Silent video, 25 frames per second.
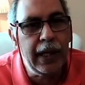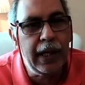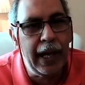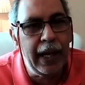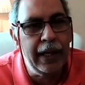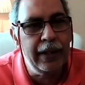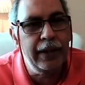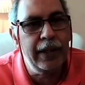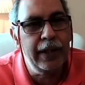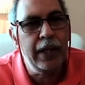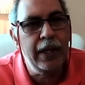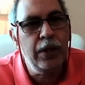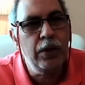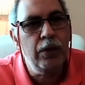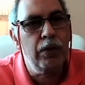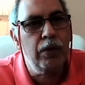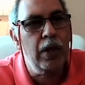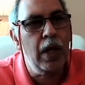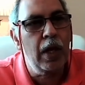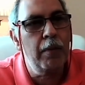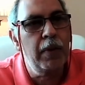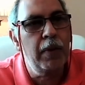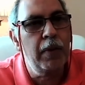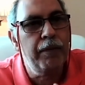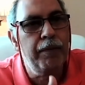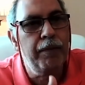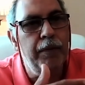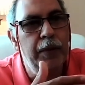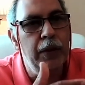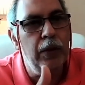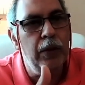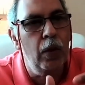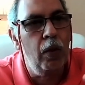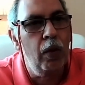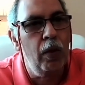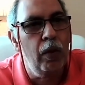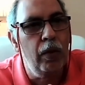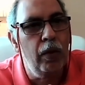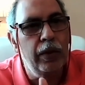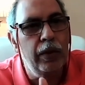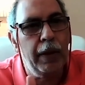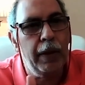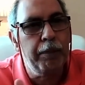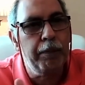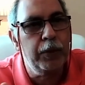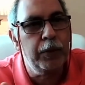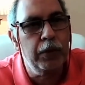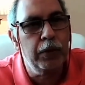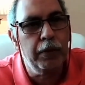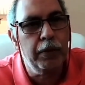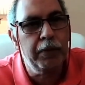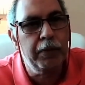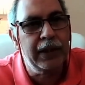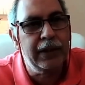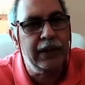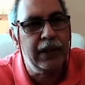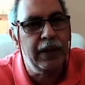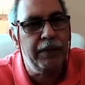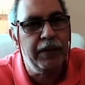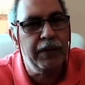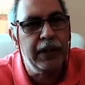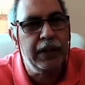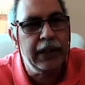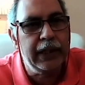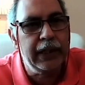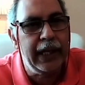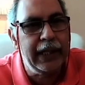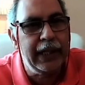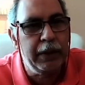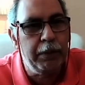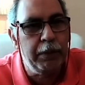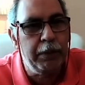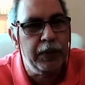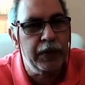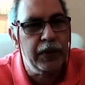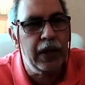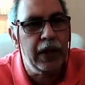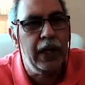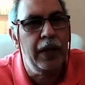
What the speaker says: and then you come up with all up to about 70, 80%.